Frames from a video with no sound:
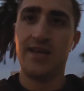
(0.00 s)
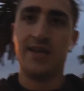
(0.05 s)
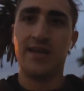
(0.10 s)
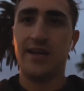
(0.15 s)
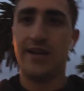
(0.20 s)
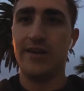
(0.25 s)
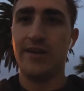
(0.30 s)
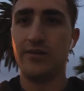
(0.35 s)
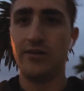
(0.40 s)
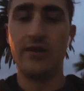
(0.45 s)

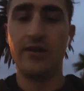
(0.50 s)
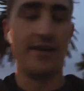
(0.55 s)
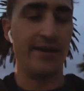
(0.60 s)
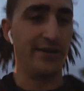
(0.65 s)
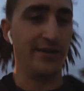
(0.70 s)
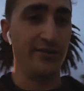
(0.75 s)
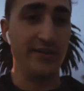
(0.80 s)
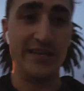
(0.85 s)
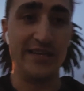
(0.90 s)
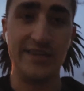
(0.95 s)
It'll
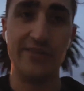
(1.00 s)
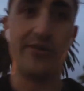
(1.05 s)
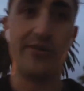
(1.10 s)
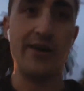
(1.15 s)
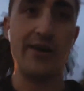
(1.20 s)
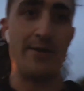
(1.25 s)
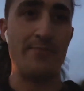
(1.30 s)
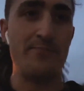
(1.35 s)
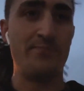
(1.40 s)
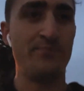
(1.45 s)
eat you
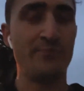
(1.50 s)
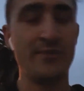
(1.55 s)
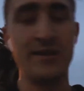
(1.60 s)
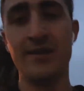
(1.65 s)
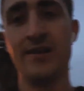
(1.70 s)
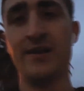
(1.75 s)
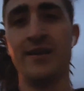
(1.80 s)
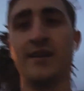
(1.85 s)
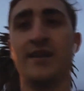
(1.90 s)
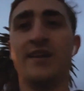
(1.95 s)
up.
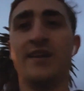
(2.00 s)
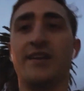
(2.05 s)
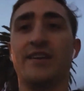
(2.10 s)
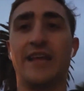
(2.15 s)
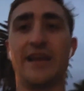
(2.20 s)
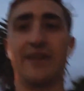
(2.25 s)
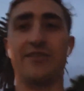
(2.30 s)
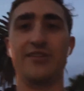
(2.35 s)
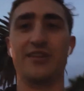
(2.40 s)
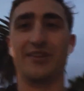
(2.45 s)

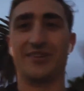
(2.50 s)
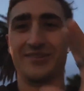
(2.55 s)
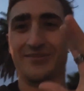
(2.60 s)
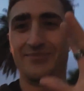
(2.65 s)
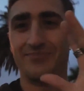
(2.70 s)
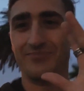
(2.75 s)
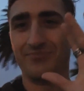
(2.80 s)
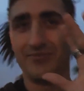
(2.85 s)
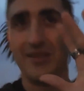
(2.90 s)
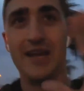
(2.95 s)
Now look,
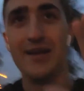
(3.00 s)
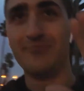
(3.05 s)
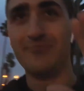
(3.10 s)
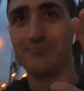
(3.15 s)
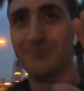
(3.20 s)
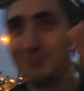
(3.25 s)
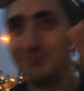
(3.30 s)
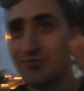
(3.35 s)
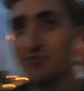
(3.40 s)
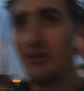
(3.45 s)
I'm
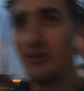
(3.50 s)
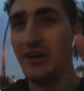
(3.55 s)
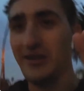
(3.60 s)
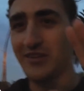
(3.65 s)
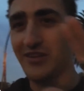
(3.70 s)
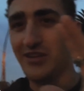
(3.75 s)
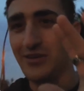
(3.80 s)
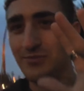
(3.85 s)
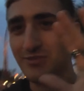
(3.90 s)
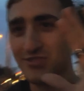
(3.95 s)
frankly
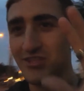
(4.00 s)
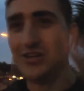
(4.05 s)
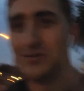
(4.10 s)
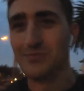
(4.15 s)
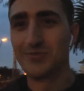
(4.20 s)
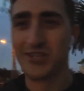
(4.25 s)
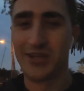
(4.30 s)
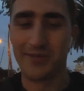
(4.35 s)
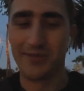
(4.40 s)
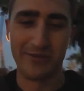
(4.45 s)
almost home,
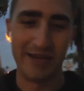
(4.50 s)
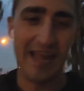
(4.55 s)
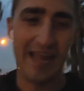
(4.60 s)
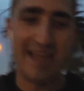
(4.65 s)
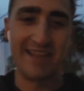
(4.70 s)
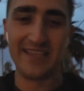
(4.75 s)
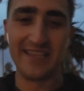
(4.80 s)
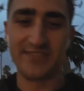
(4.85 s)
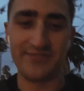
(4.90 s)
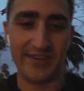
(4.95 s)
so I'm gonna
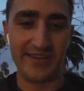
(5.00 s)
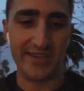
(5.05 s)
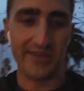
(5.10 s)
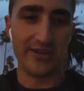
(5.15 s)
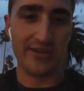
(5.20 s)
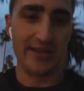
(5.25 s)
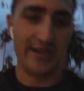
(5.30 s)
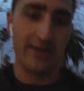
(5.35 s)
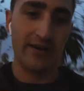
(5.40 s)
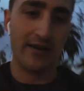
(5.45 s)
end this video
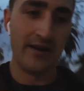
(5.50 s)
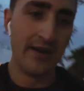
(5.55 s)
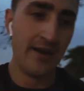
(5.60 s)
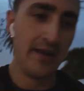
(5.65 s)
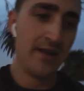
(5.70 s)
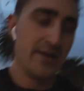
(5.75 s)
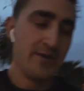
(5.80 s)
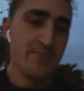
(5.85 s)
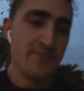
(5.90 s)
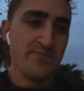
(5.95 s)
here.
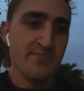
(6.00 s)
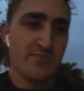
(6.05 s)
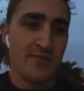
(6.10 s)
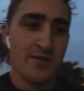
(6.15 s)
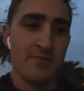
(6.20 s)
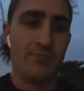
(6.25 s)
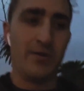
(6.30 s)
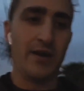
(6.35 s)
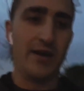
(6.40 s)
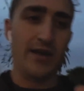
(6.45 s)

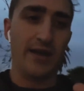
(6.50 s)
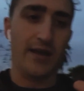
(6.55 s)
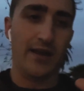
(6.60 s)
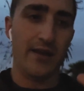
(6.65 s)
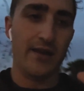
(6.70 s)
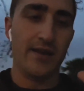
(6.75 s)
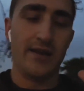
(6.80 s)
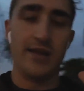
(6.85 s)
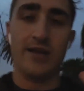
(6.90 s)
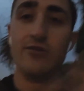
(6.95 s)
But
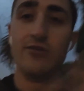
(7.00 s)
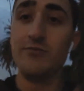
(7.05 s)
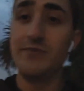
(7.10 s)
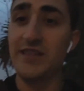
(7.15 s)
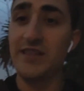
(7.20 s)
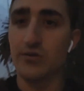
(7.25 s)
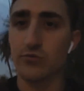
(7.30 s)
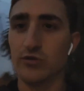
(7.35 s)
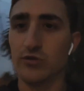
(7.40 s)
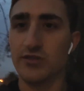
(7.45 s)
it would mean
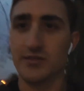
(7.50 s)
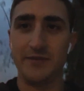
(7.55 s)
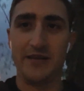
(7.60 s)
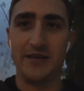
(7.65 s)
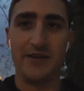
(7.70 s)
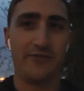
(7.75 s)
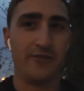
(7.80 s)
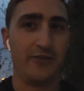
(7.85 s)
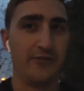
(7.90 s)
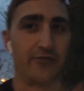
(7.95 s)
the world to me
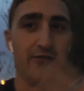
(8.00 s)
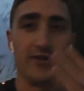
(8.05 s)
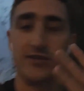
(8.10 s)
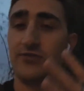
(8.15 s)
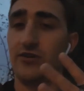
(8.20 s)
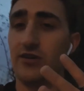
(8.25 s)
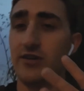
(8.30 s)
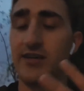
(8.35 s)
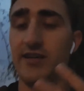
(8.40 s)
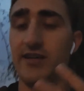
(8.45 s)
if you first of
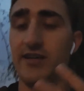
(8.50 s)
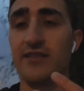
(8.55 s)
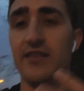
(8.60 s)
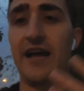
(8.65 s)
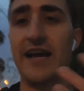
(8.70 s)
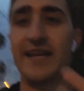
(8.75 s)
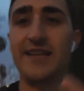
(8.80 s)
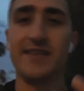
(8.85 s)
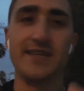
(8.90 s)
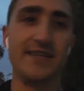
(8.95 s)
all could
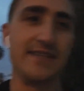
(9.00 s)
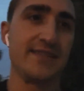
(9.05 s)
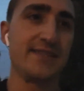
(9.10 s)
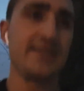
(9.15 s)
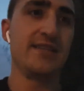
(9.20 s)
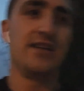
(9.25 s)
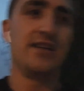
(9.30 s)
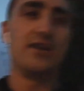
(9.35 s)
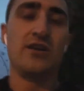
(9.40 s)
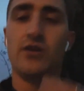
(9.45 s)
like this
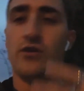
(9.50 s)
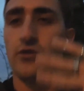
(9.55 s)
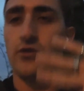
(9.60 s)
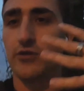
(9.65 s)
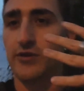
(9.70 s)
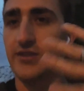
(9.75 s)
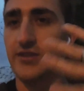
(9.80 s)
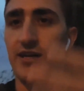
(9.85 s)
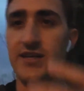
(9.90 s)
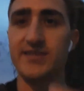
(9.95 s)
or
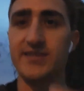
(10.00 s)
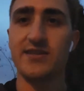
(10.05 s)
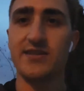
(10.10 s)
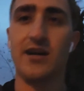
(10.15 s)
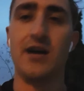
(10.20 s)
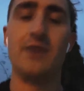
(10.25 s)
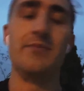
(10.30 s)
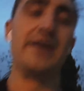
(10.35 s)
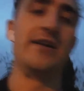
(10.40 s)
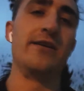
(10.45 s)
toss a
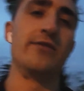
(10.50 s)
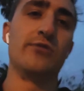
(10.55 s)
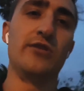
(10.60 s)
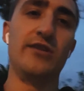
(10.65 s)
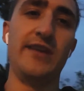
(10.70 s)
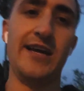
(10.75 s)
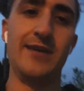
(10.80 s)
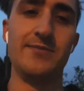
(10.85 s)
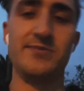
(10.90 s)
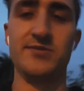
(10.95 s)
comment. It really
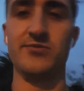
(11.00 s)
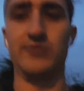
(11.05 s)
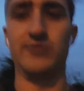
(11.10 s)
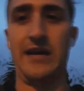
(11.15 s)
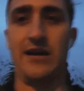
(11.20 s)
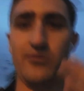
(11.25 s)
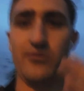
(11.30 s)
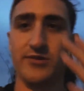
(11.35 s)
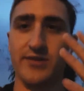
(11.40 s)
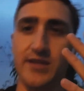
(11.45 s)
helps
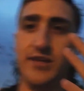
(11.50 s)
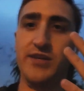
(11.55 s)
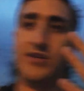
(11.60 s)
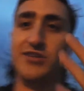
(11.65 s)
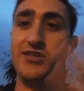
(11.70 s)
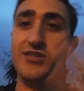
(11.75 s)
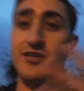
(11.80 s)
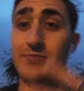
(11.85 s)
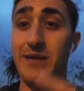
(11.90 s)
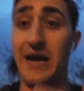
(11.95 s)
out with the
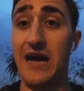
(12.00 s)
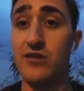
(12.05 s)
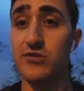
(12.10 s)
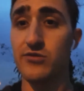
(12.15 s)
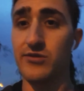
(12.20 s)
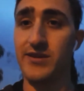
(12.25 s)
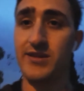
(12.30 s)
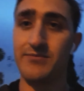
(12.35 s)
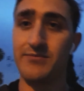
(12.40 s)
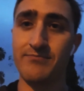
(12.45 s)
YouTube
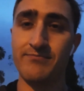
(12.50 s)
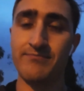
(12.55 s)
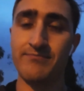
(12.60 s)
algorithm.